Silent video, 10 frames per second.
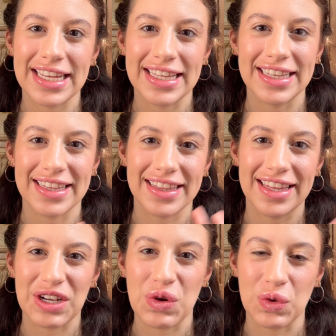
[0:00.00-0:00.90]
in
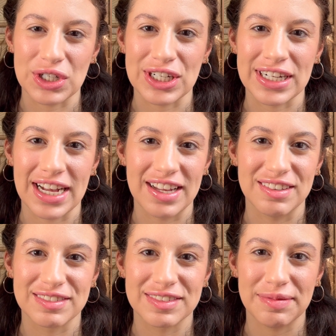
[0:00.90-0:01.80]
the corner
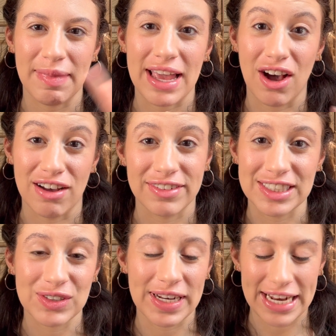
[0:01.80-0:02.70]
of my
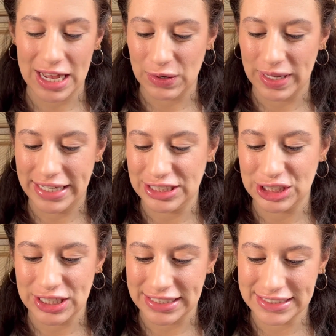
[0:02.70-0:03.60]
office right now. It's
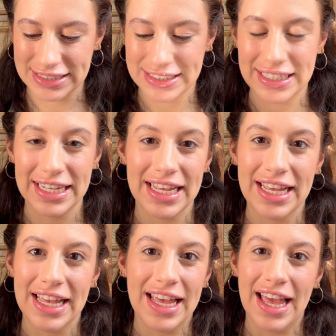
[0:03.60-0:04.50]
just
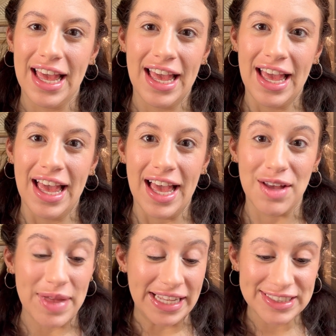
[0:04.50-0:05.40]
a
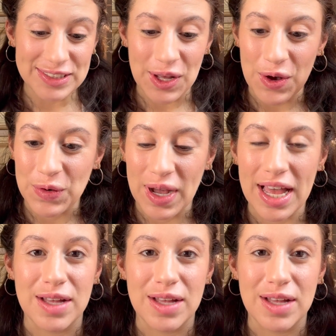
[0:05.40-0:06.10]
mess. So